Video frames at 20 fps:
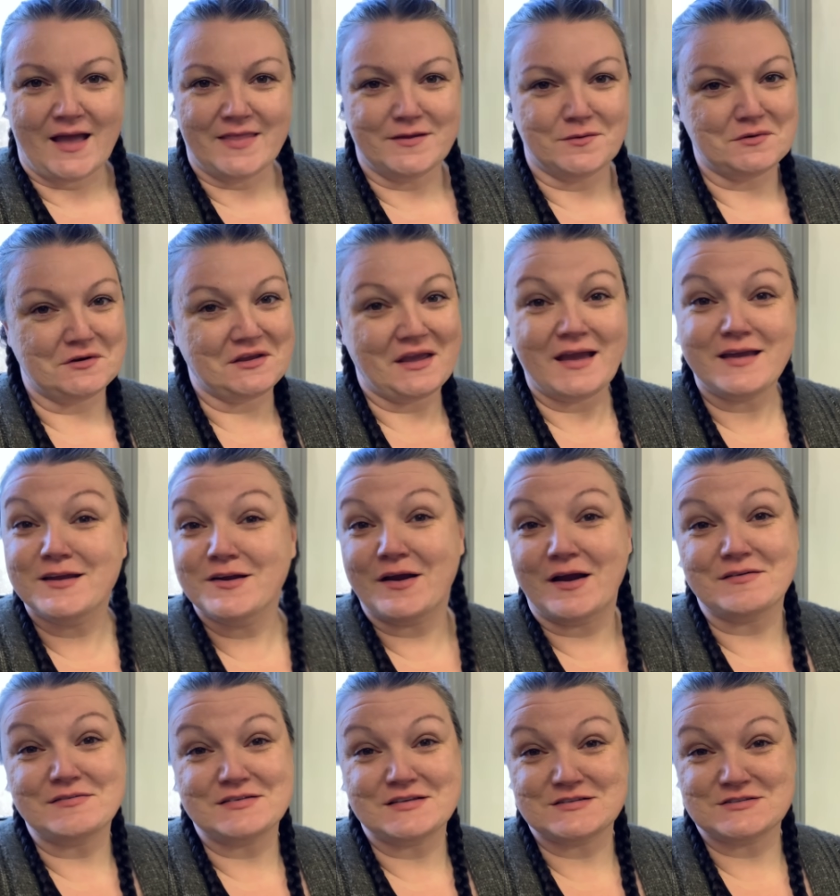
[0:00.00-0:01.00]
And then when you get here,
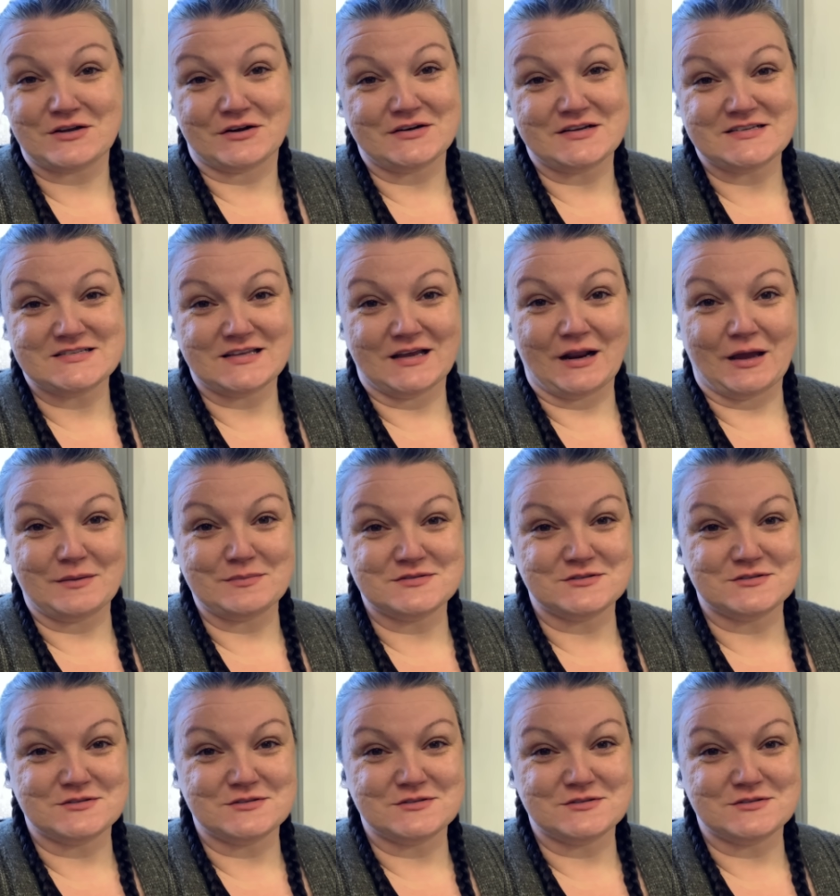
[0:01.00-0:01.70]
everything's already set up.